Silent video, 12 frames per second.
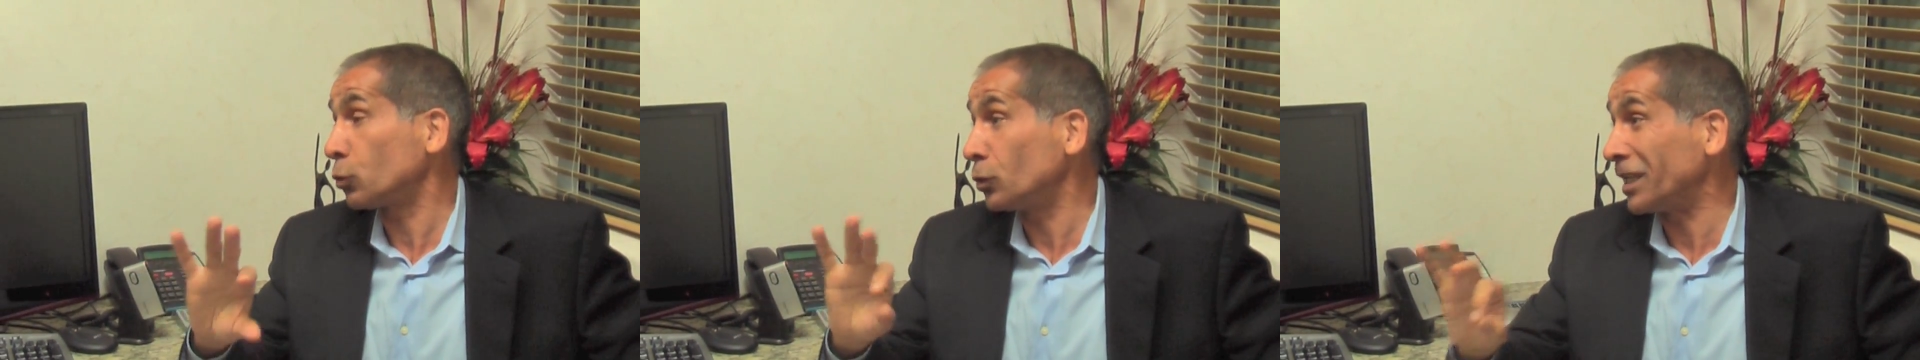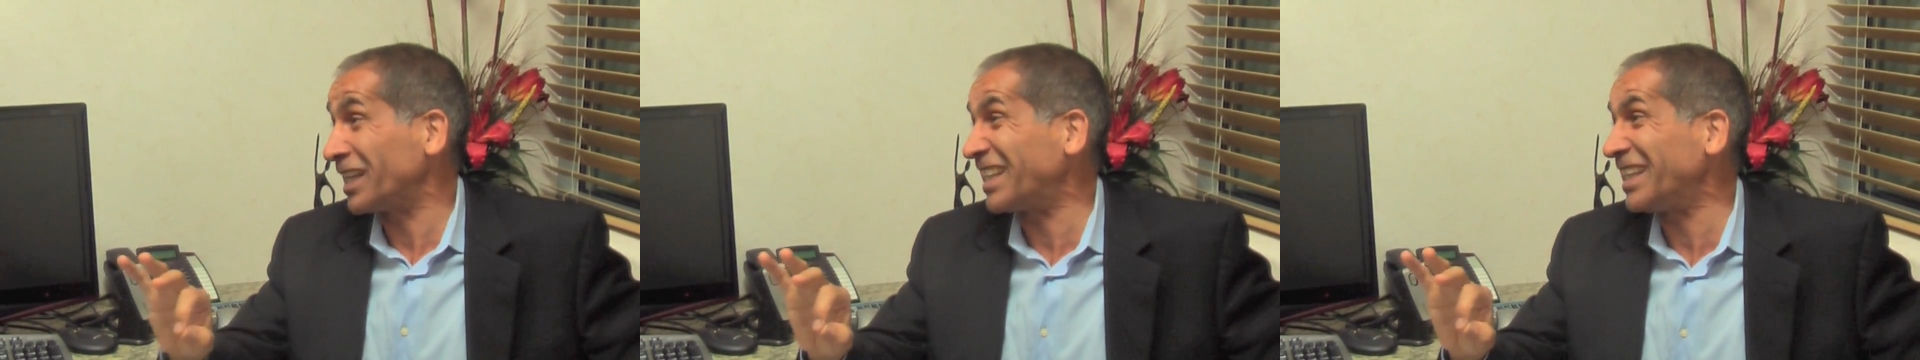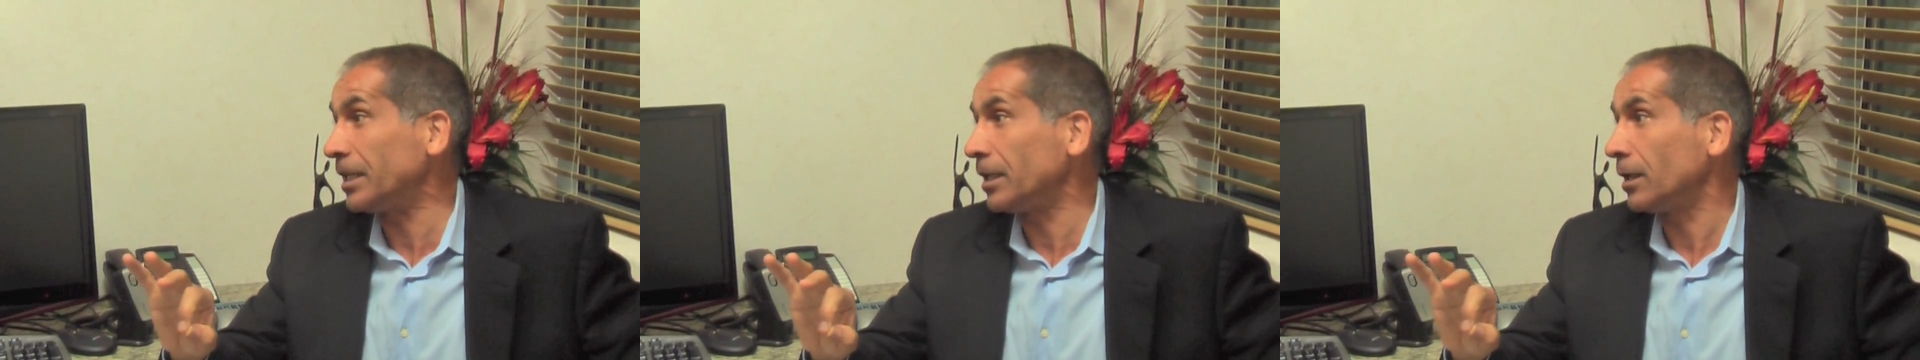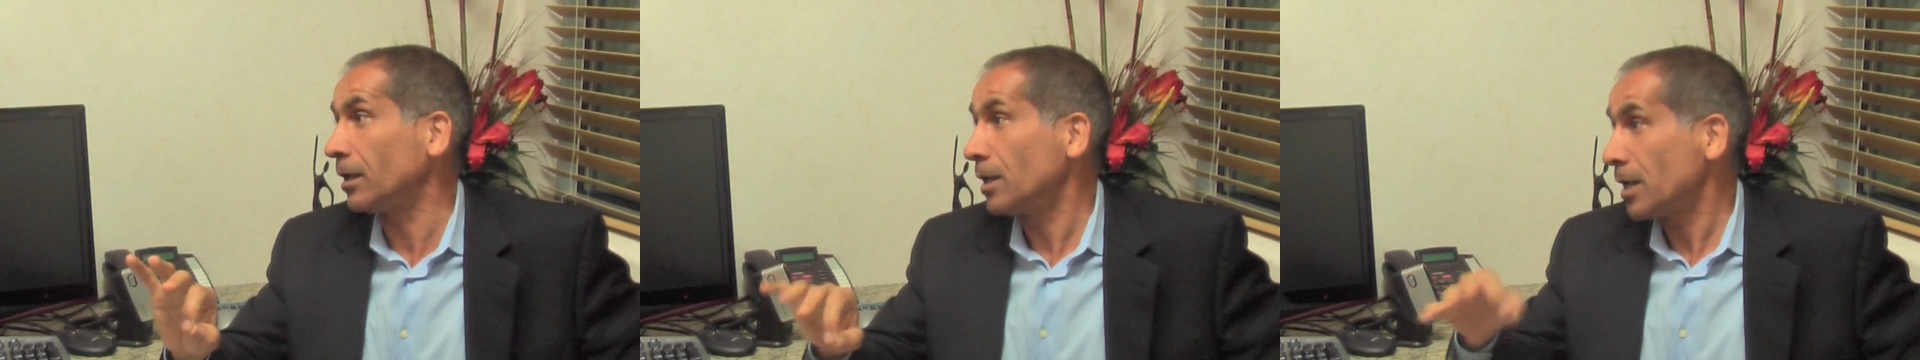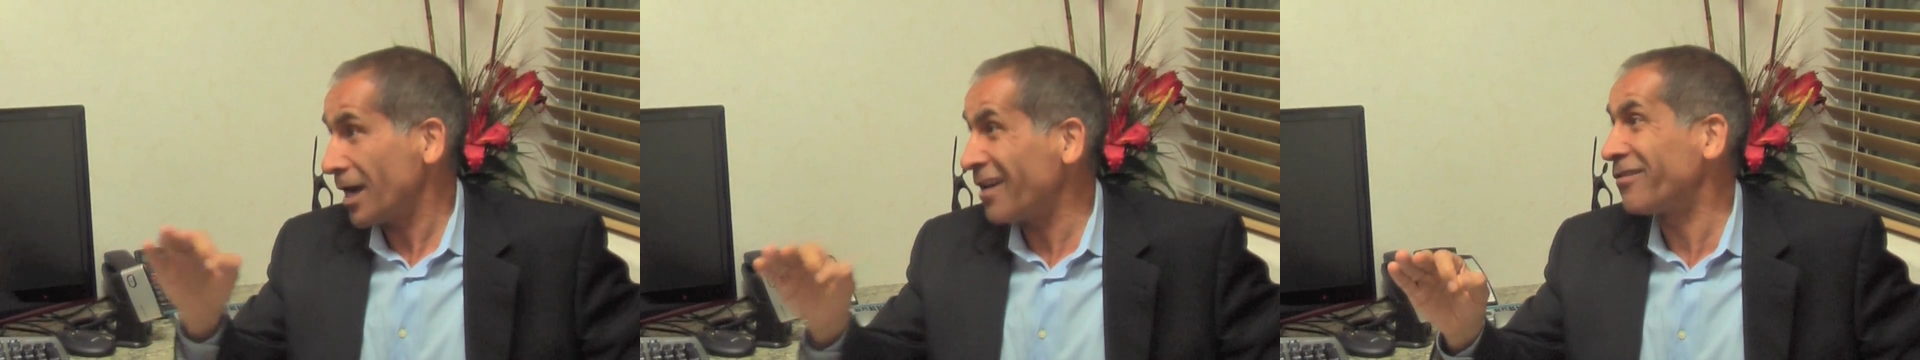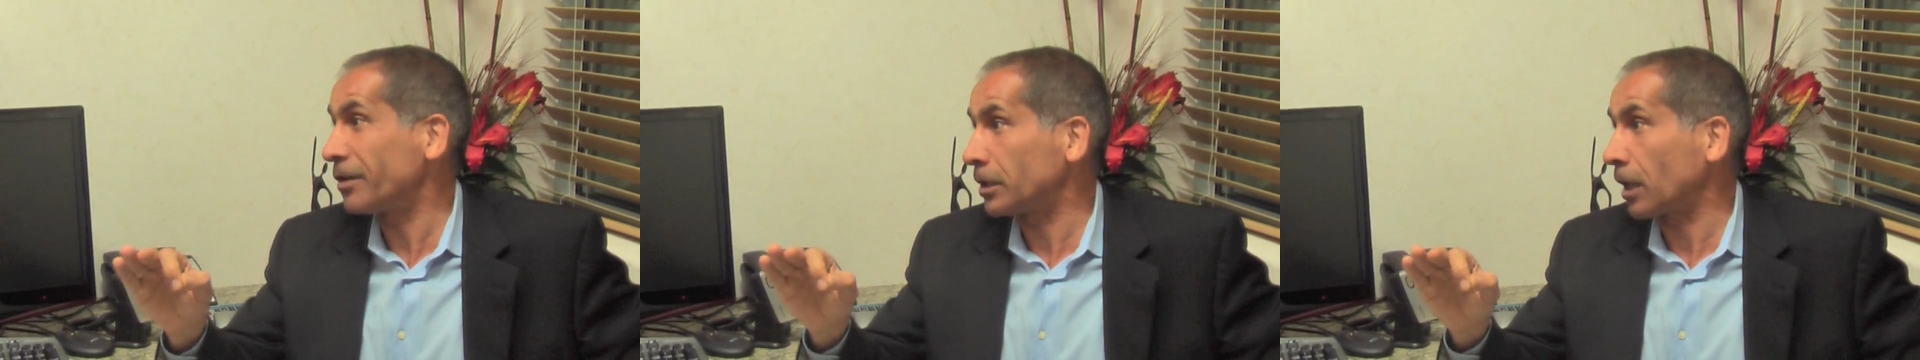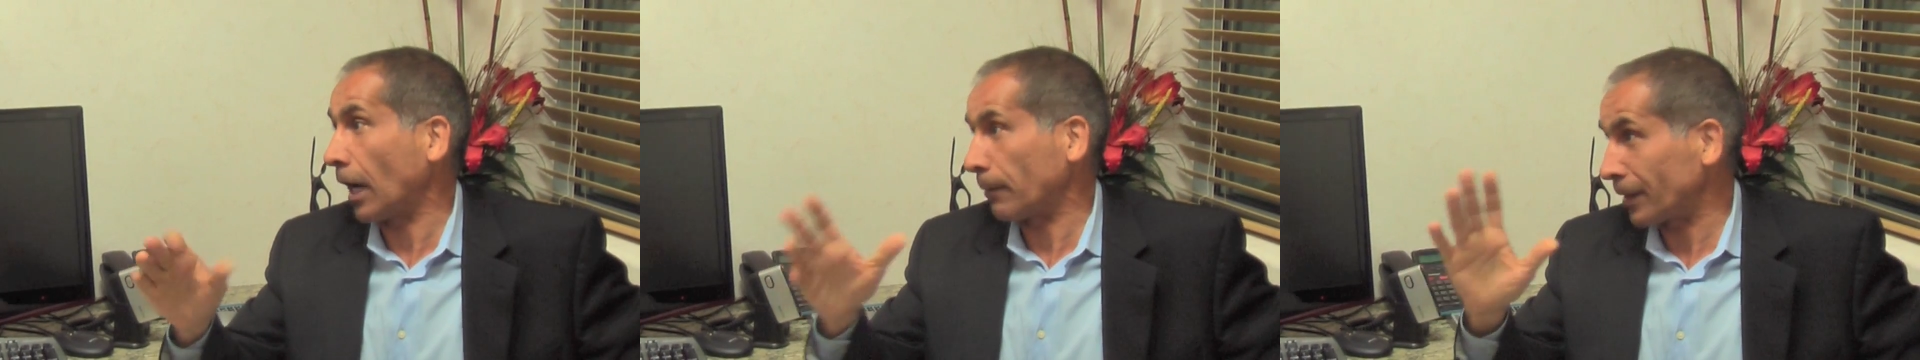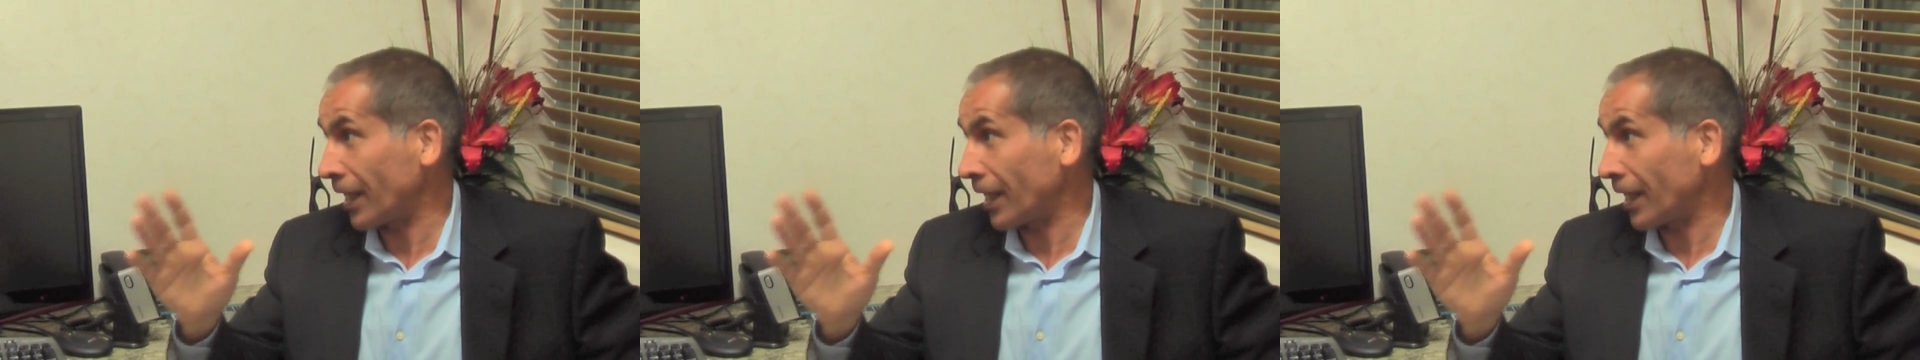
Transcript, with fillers: to the T every time.